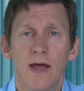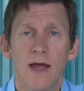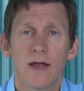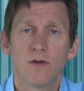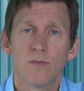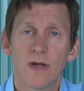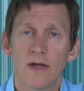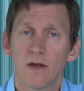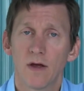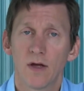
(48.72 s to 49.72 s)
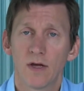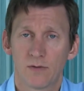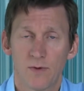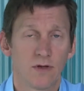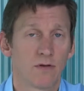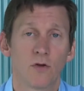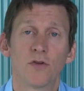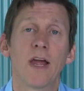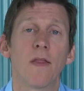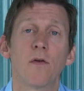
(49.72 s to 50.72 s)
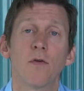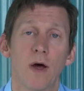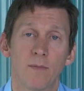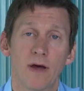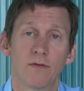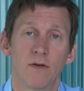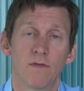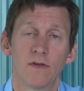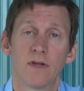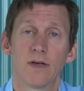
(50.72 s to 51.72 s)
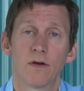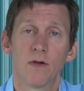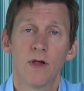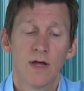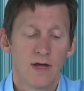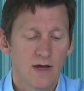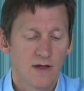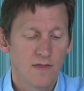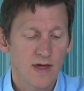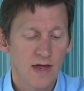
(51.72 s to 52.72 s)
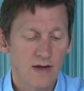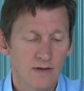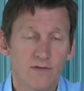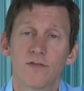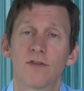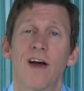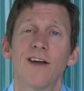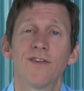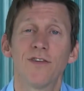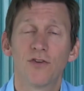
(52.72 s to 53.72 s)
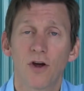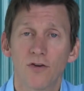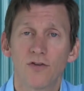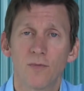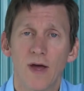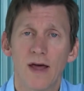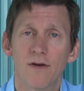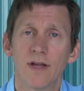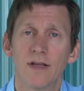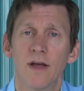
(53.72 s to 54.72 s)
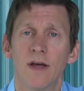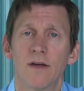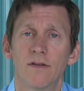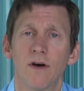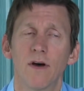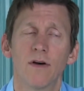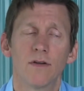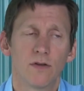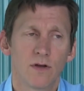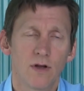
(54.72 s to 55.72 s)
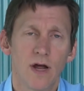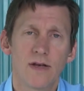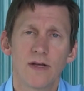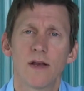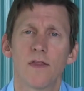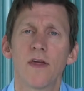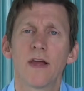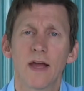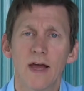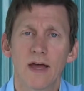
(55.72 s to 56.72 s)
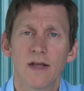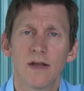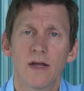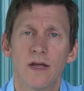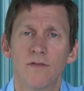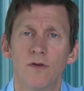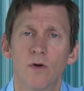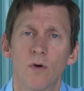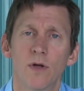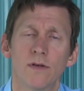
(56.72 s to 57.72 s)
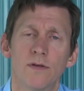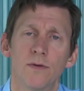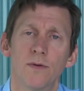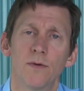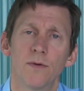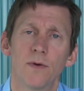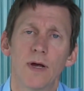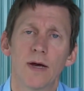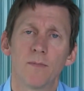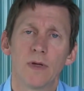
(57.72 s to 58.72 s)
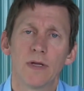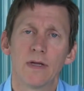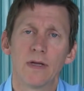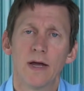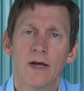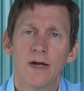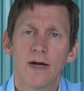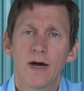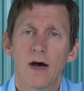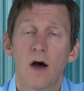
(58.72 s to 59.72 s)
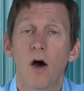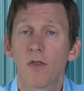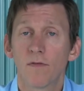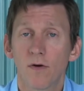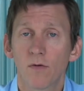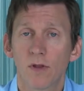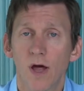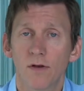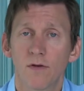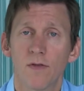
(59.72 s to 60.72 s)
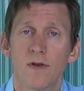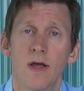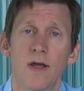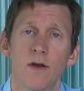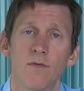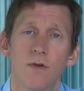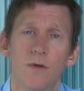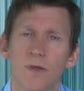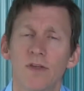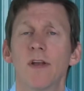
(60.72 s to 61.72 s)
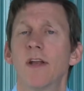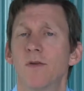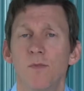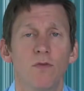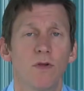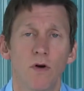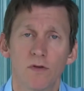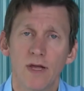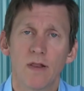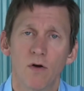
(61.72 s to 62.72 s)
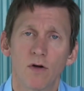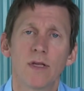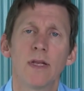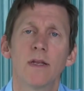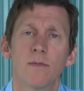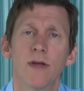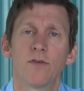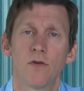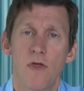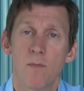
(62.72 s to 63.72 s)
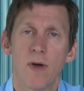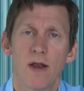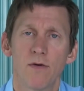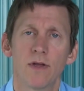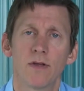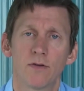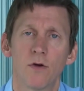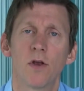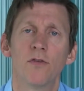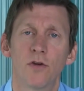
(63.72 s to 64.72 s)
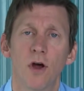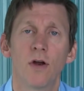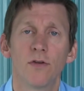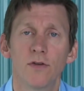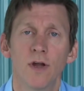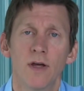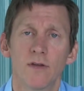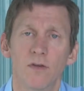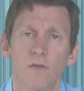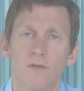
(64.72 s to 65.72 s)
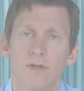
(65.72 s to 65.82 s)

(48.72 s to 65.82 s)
and you may experience altogether dropouts of the signal. That is a sign to charge the battery. So it's a good idea to think ahead if you're going to be on the phone a lot during the day, or if listening to music all day long. You need to make sure that battery is good and charged so the